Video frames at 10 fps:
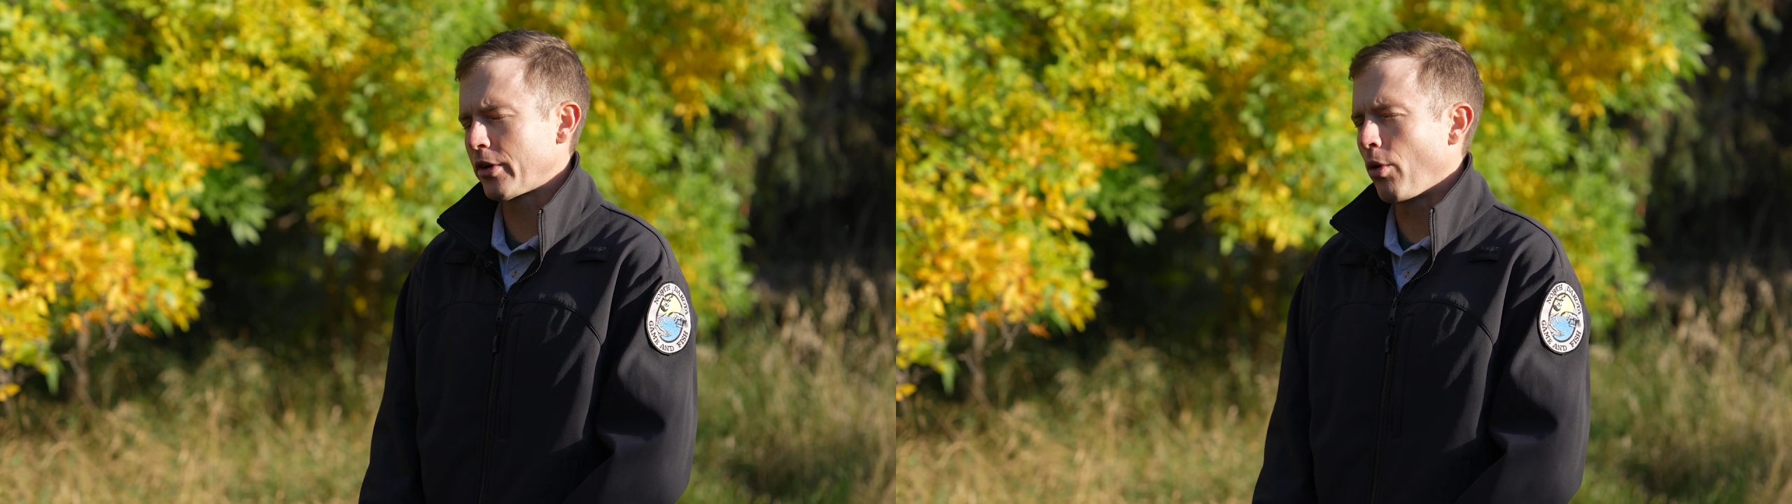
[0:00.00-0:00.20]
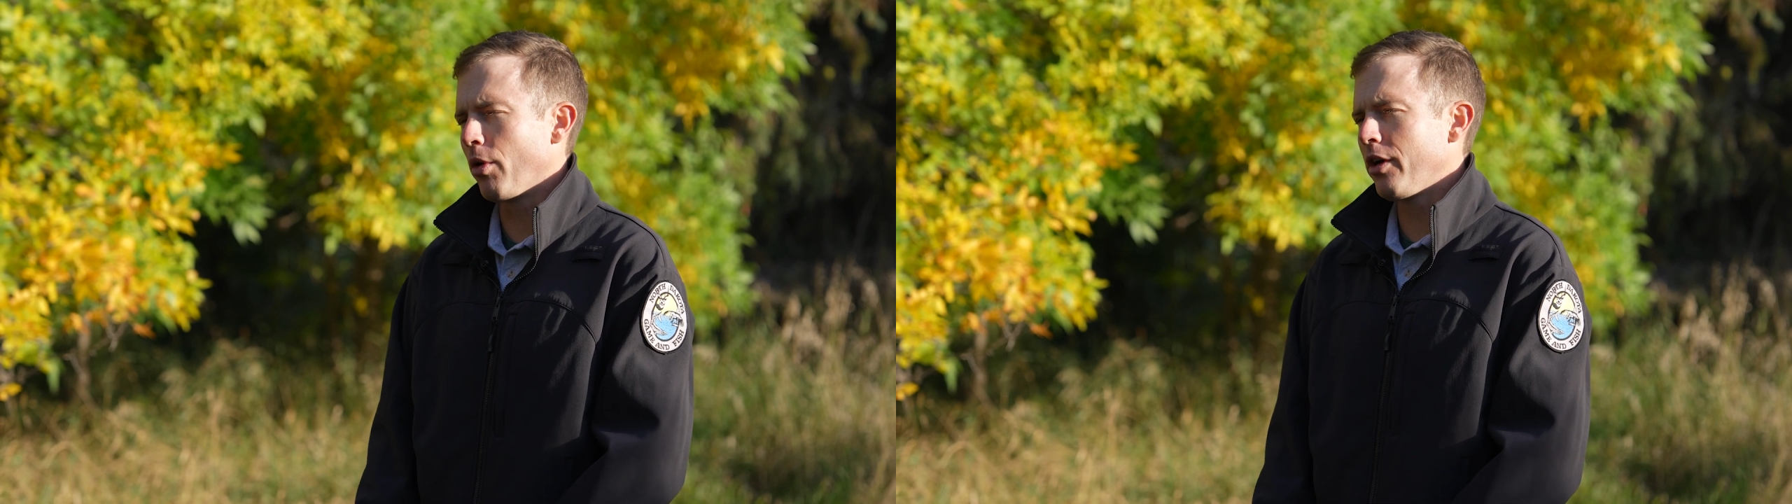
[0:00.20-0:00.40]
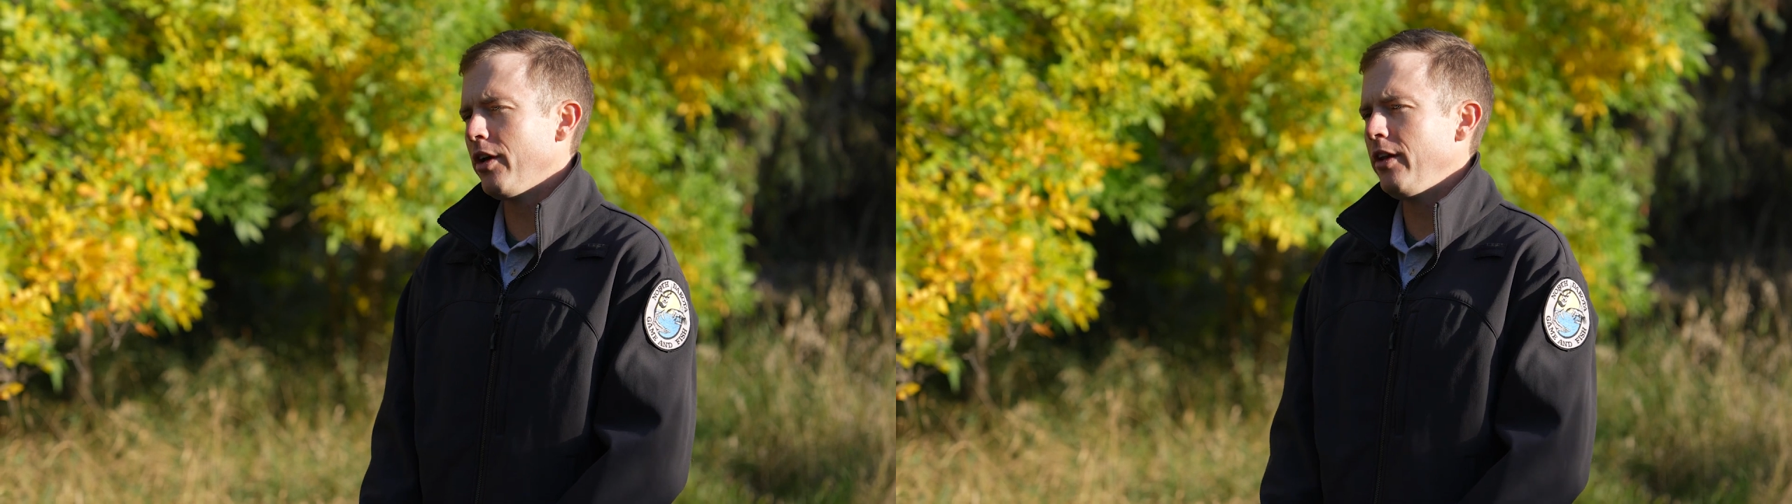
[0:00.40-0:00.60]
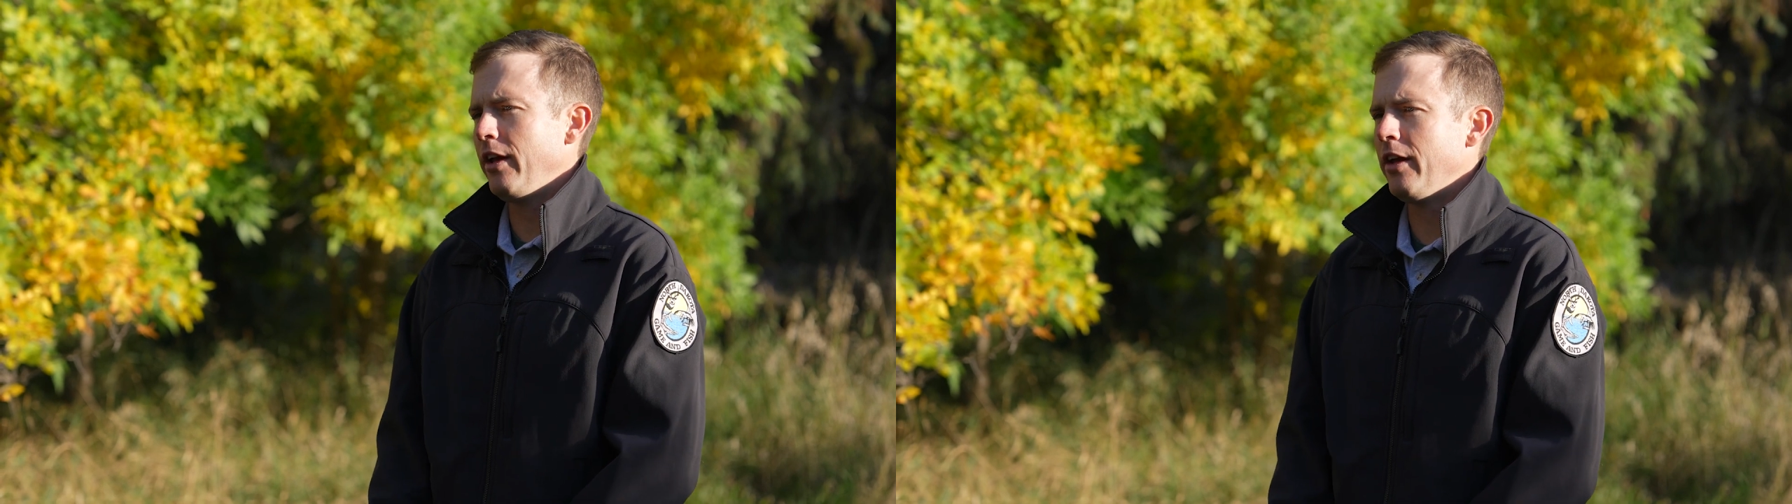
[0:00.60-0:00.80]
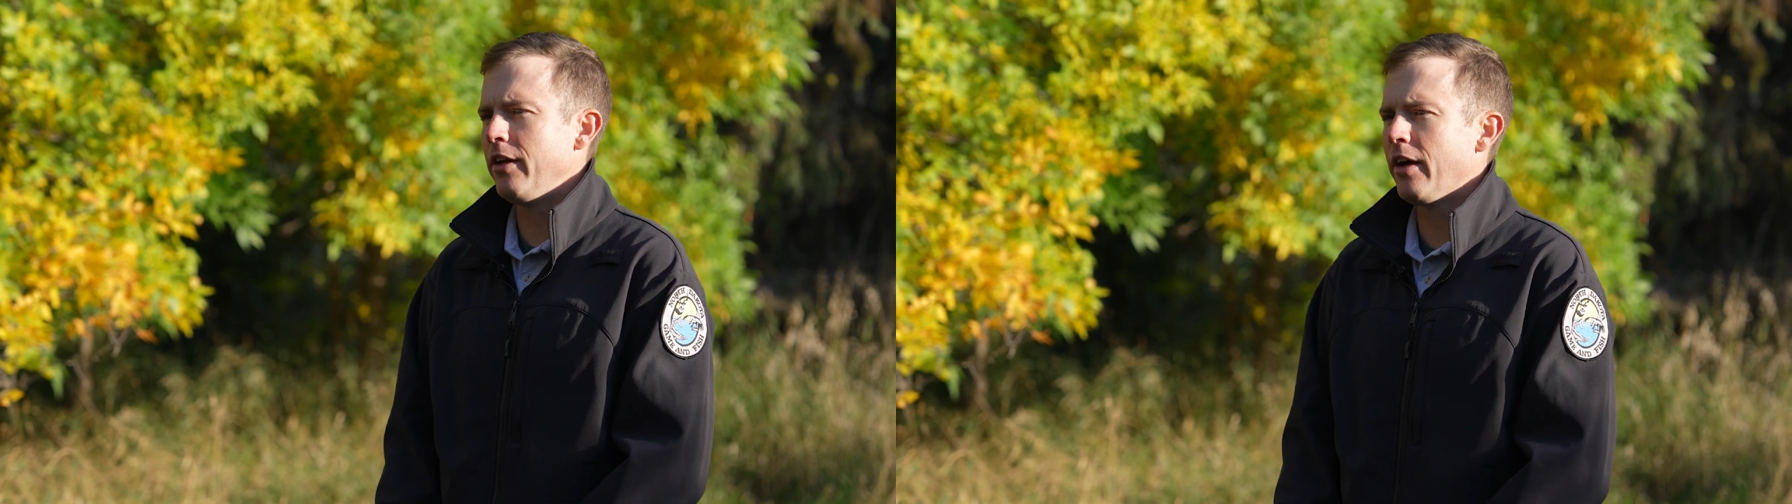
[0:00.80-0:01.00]
recorded,
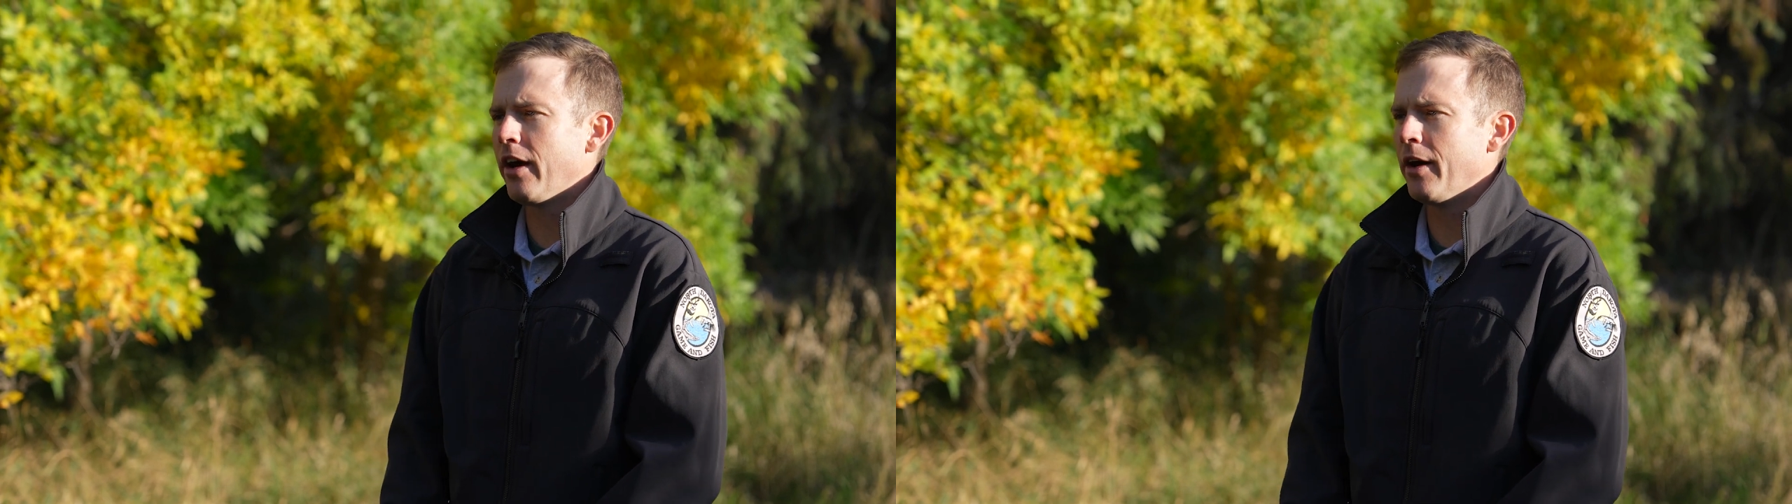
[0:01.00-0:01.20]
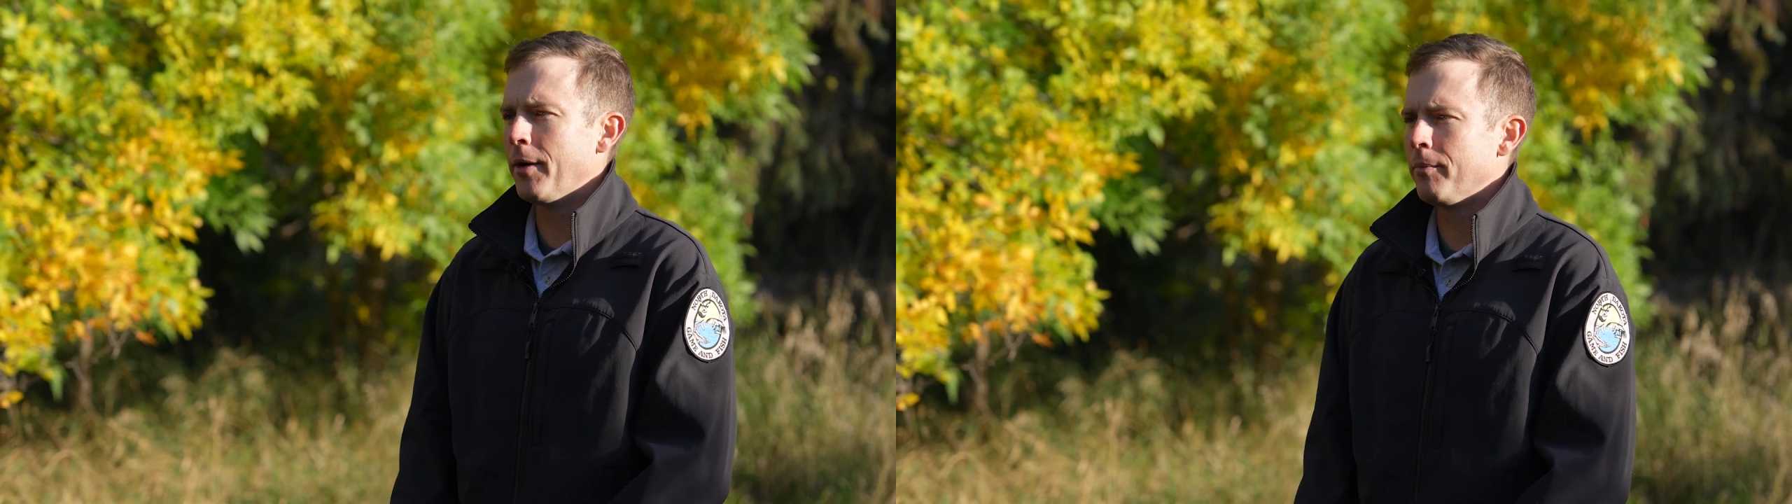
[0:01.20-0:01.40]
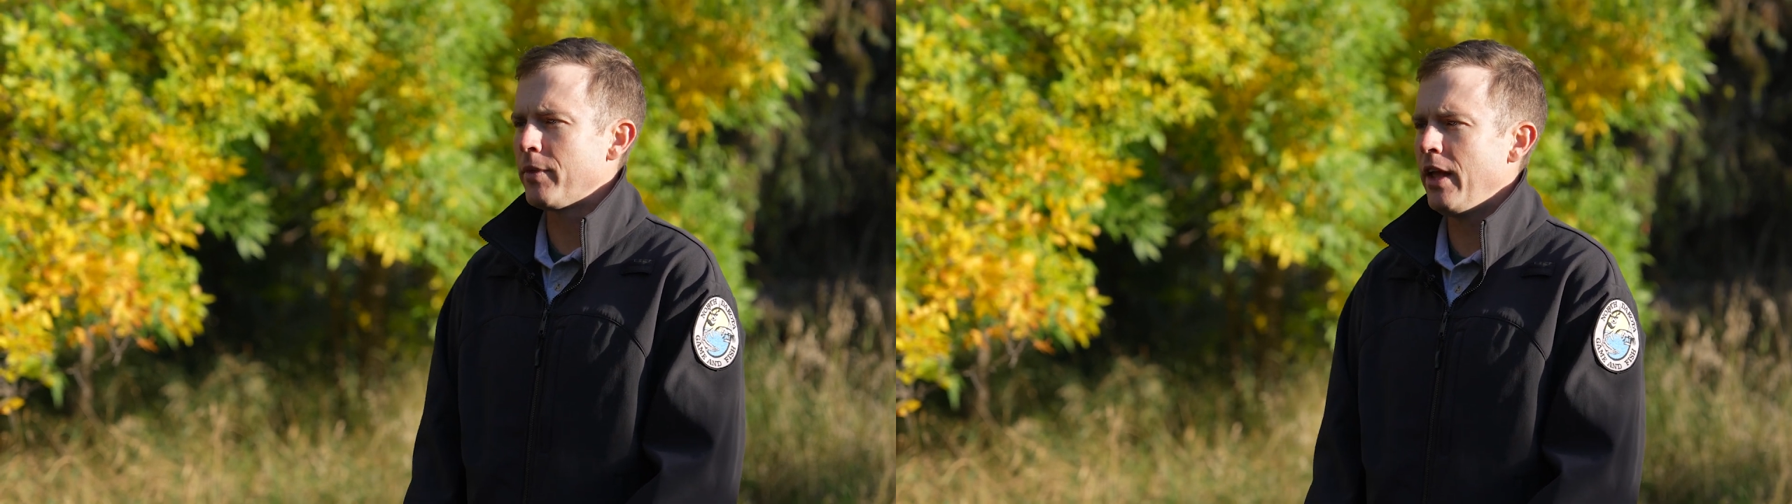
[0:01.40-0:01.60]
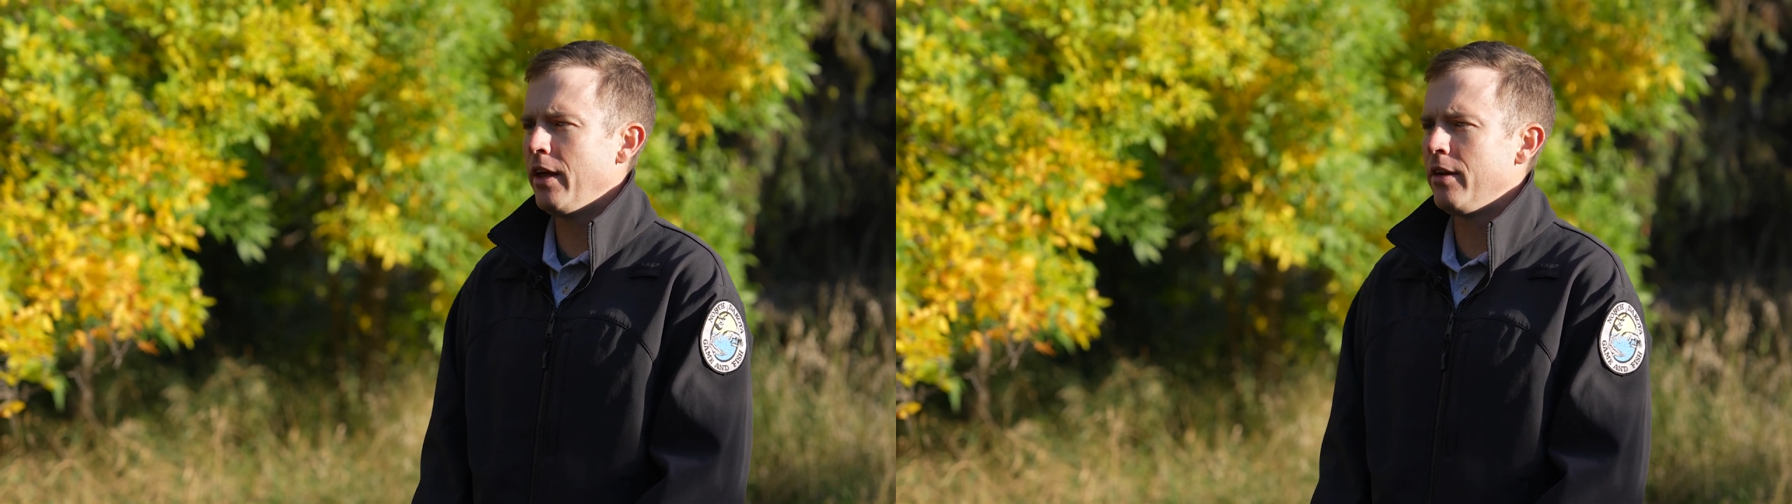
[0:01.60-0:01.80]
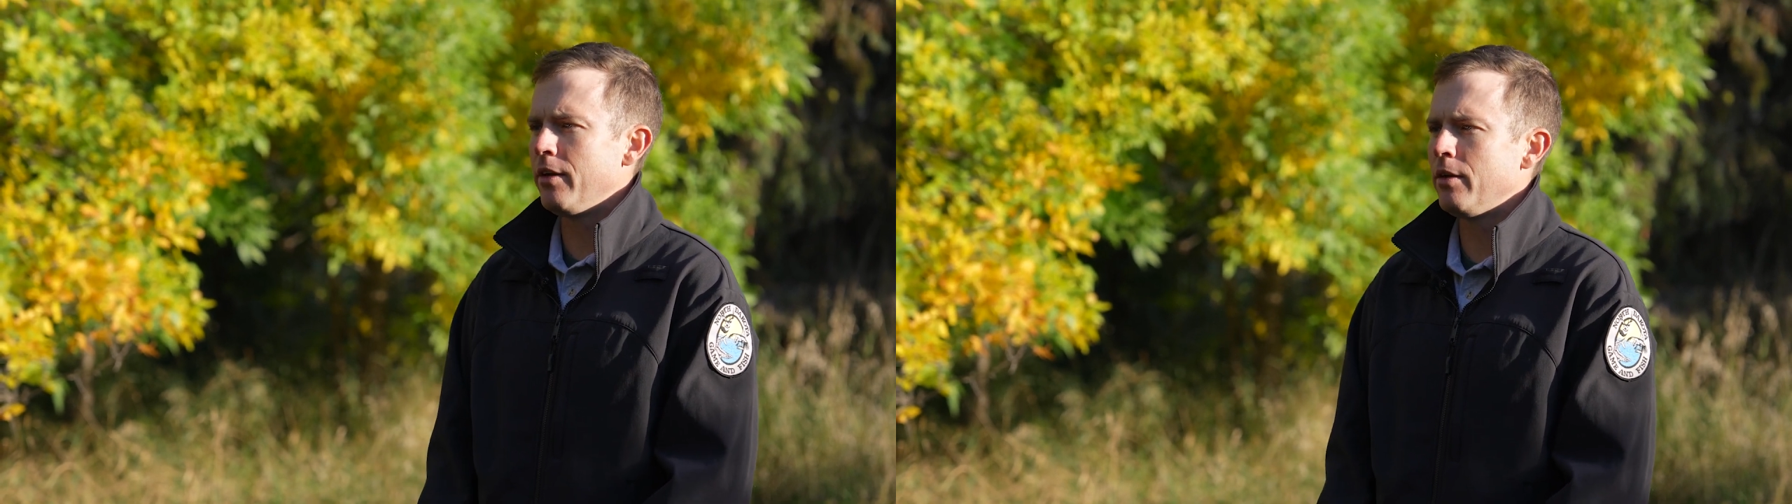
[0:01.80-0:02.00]
and um,
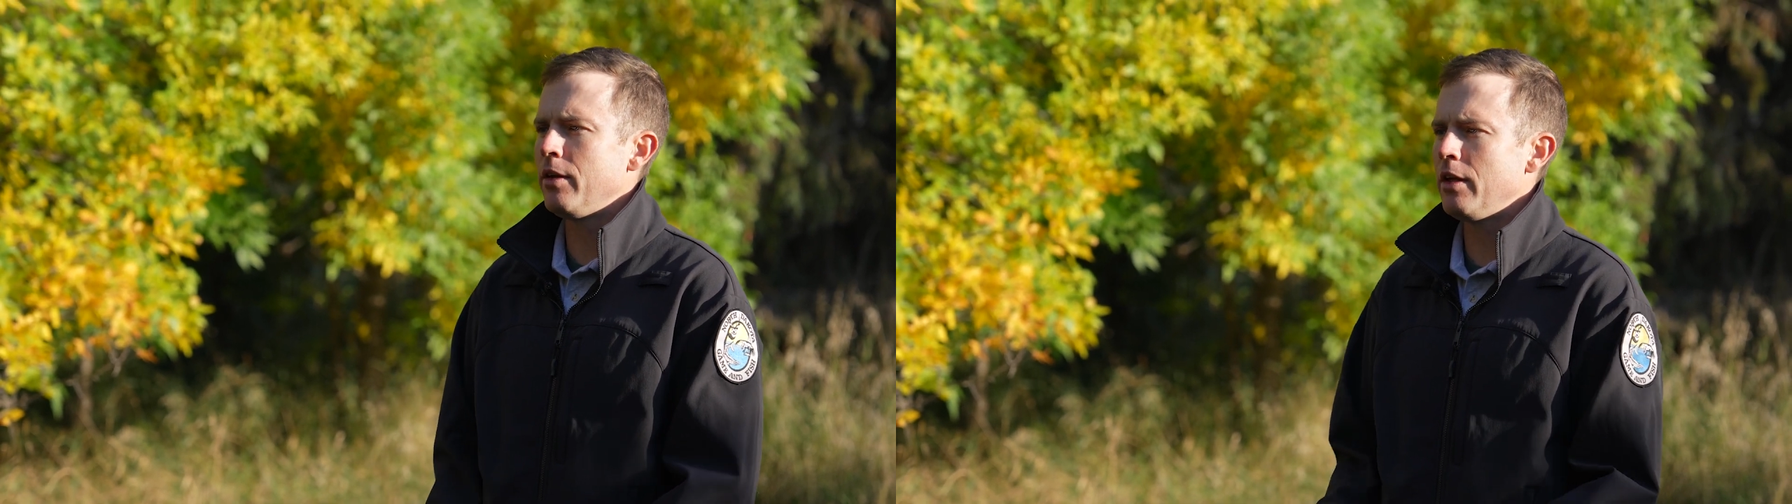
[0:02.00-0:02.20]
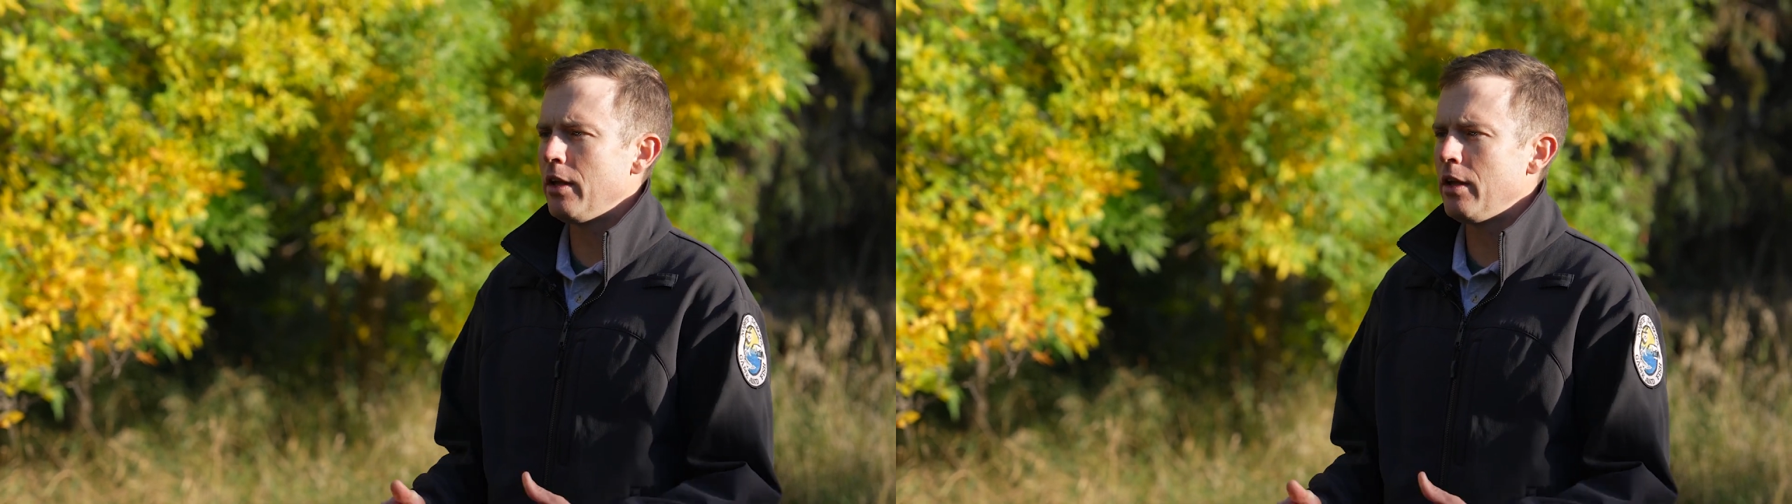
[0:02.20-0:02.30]
and